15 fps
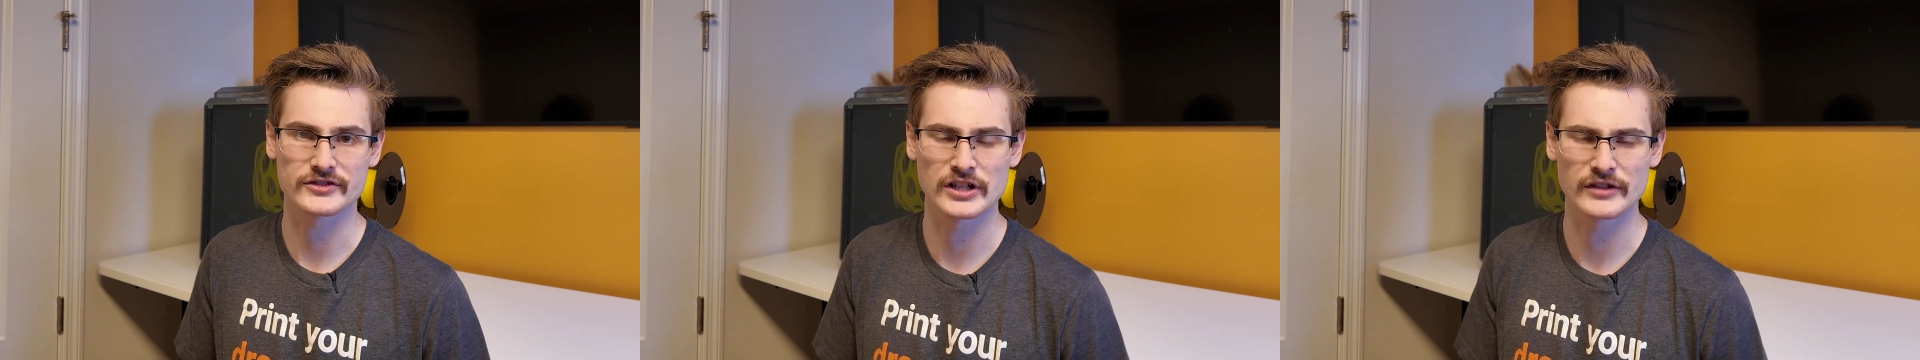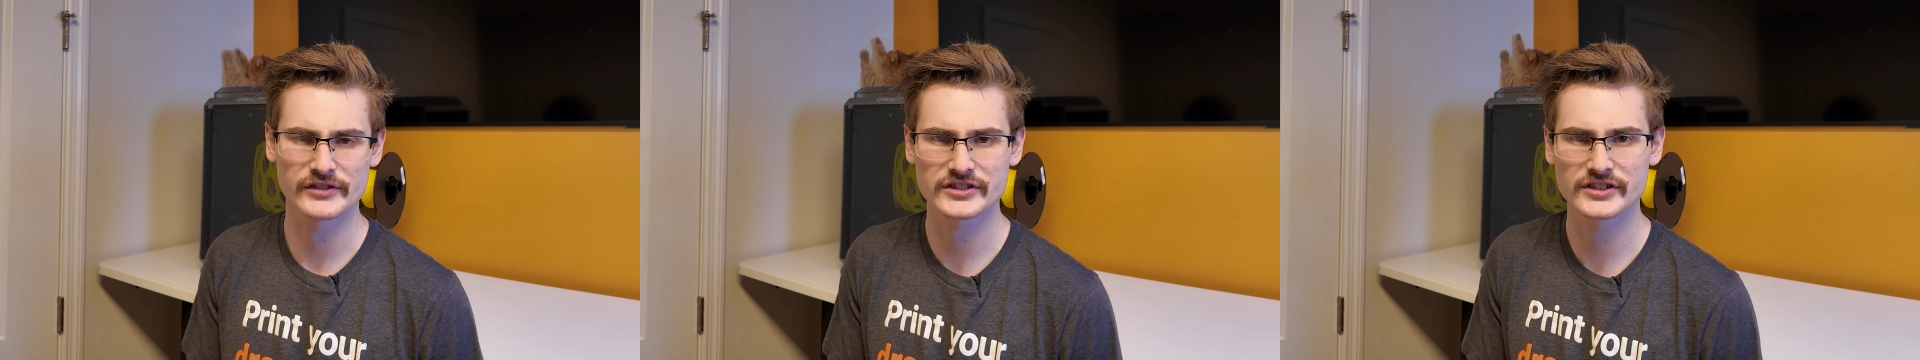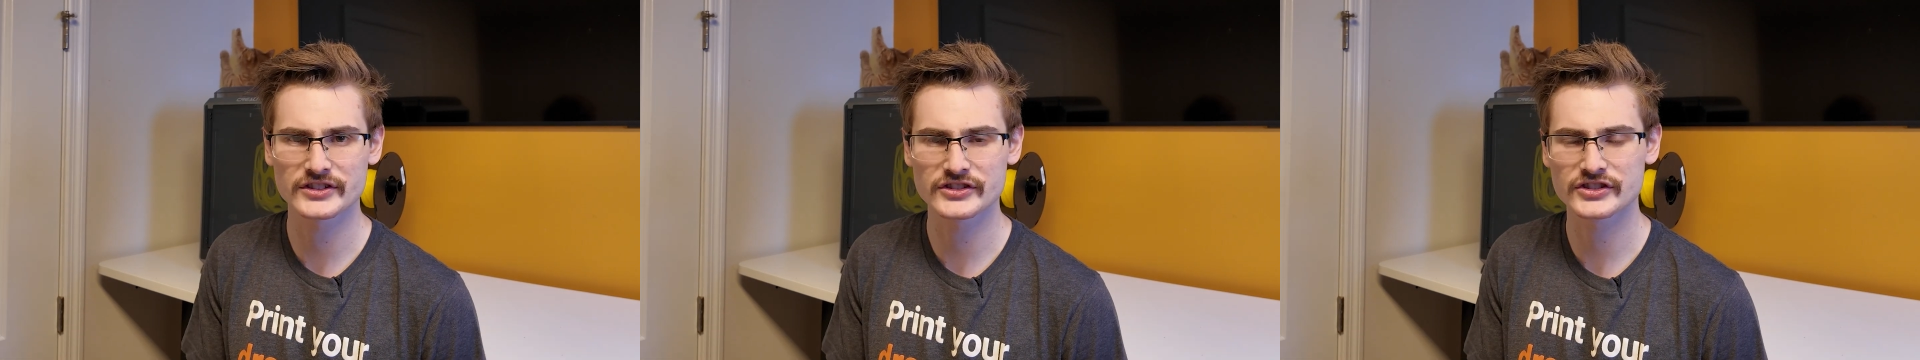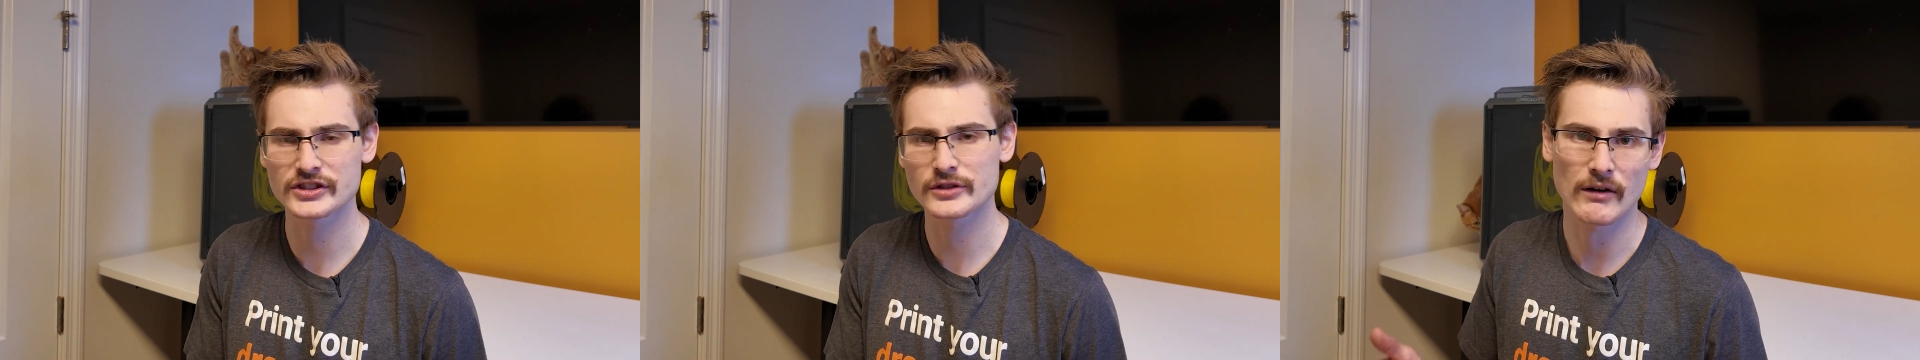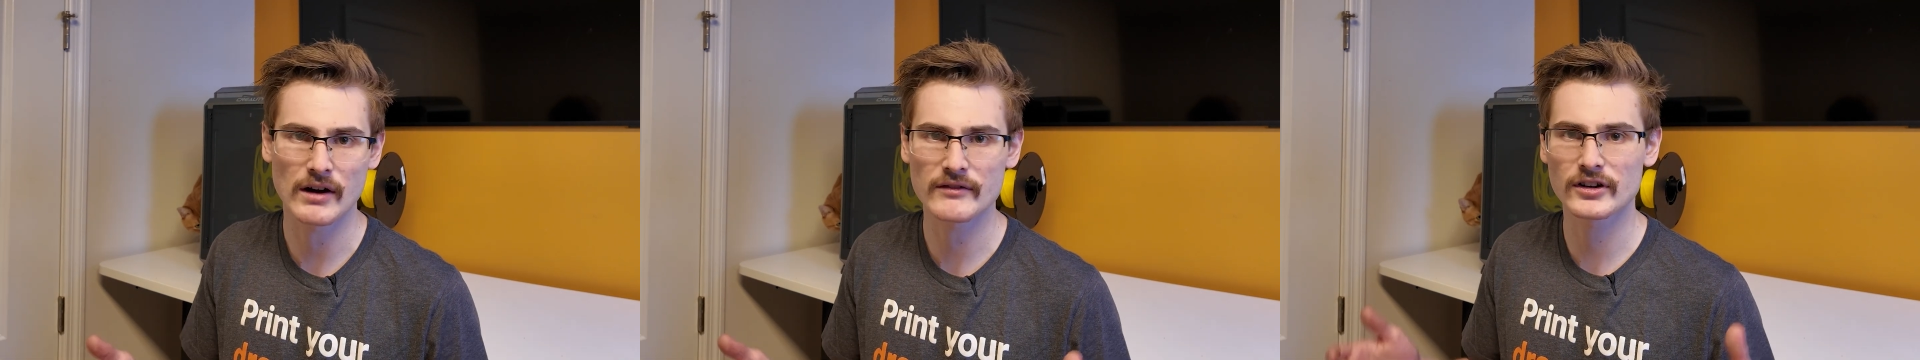surfaces,
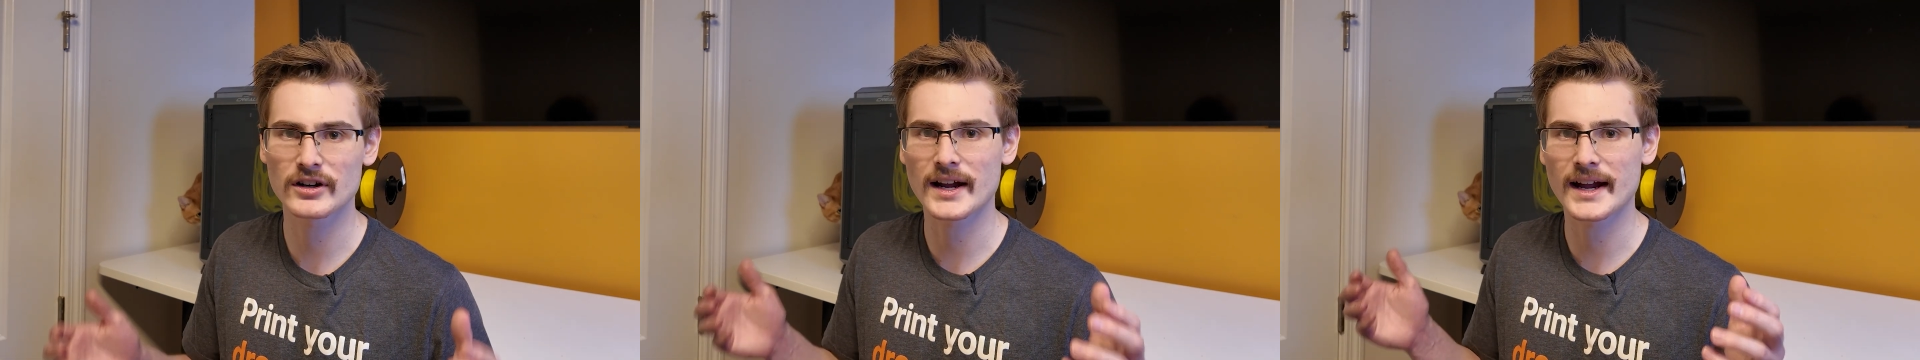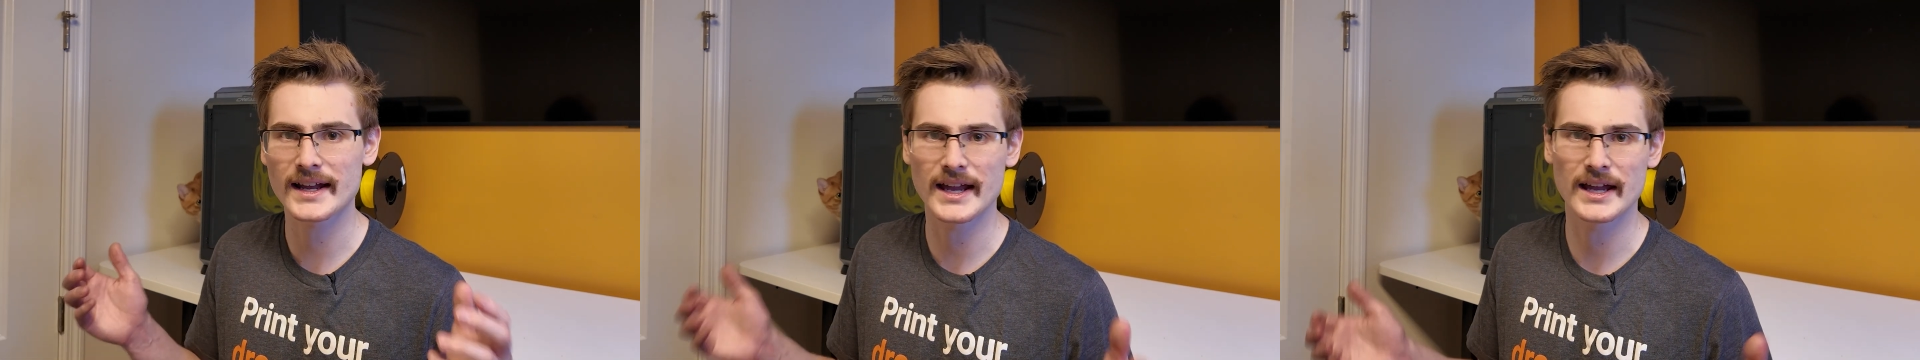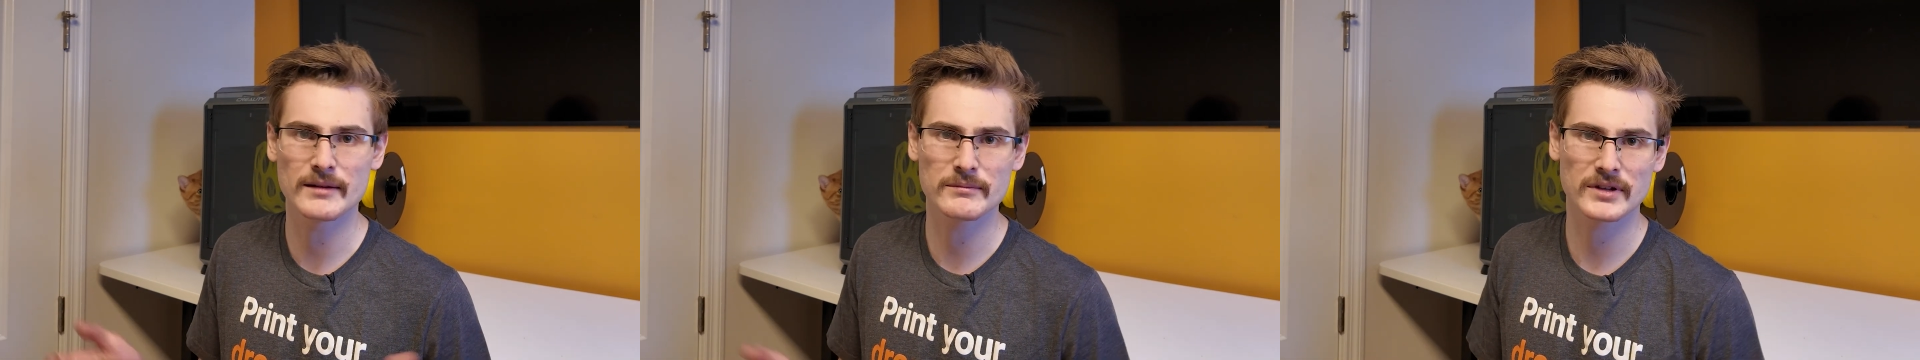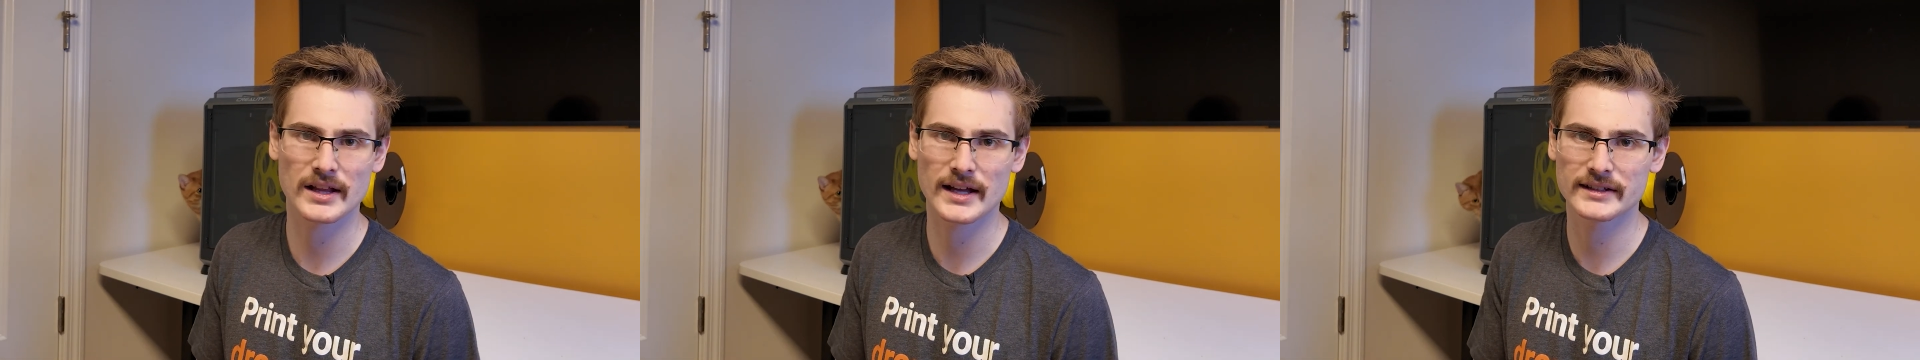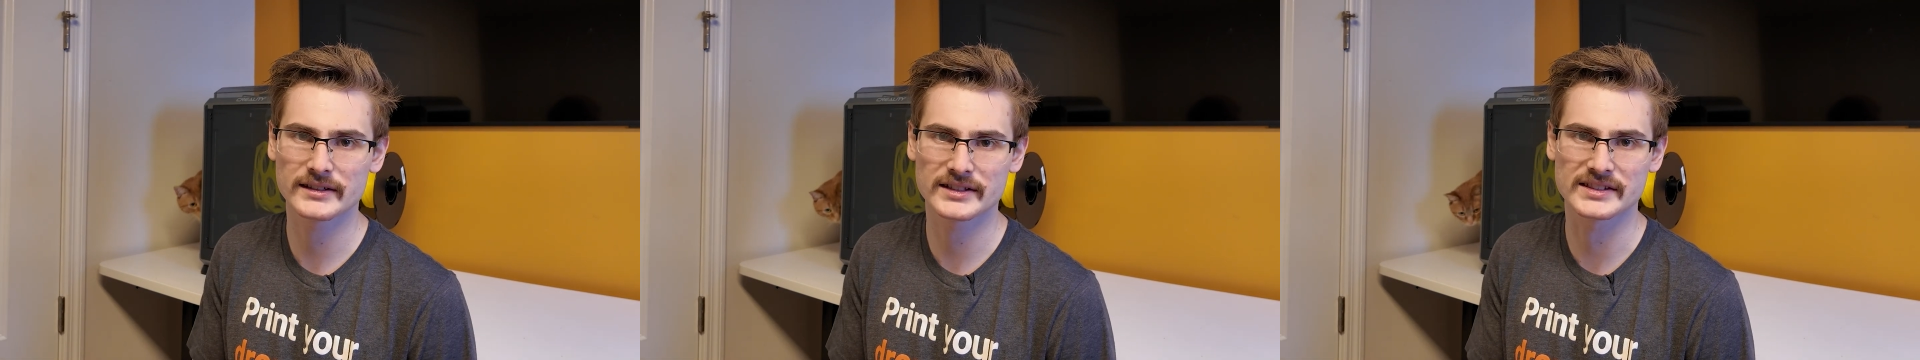however I am
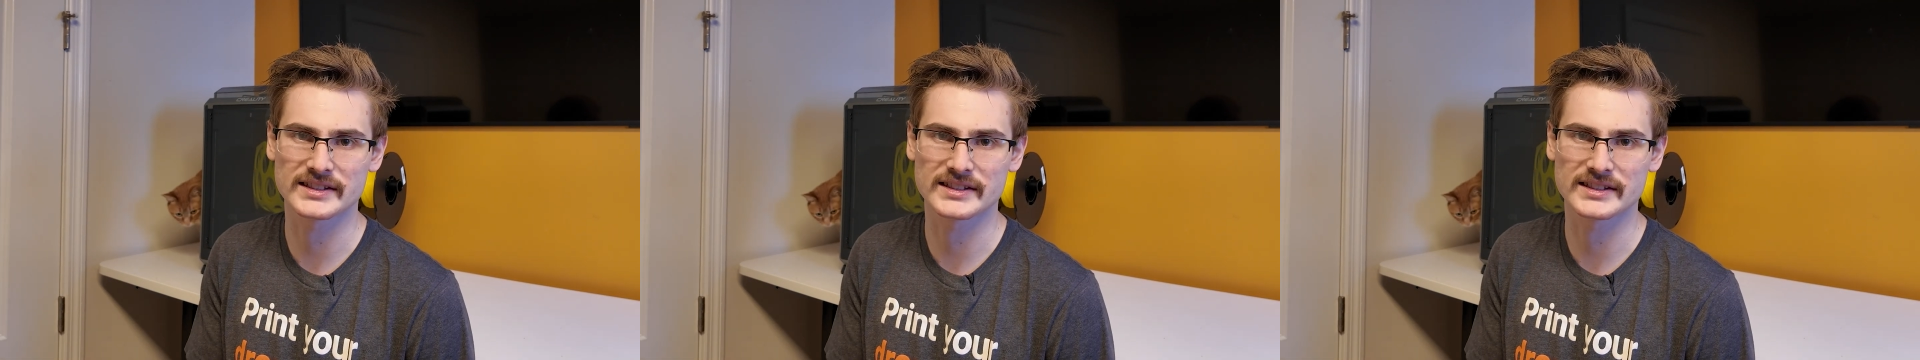glad to